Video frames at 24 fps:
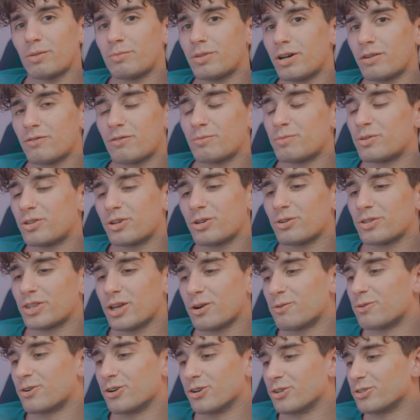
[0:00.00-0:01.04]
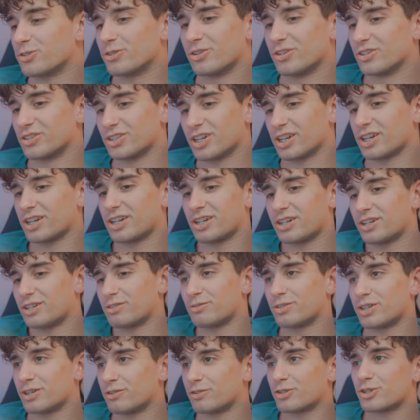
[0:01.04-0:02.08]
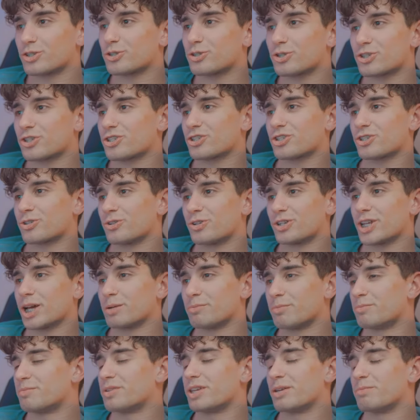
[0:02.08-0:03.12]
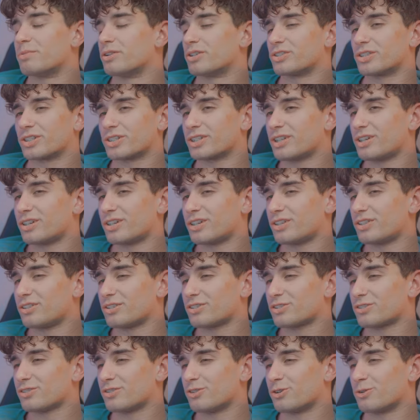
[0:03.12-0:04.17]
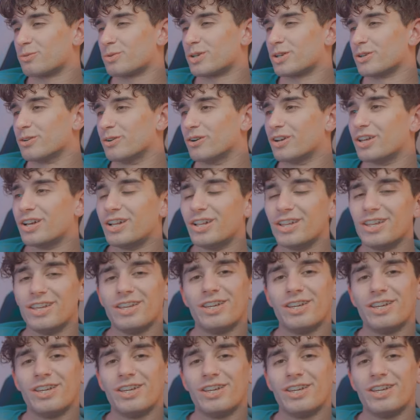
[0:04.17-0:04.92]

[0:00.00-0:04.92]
I'm not familiar with that word, so I was like, yeah, whatever. It's just a certain type of meat. But I was like, no, that looks a little weird.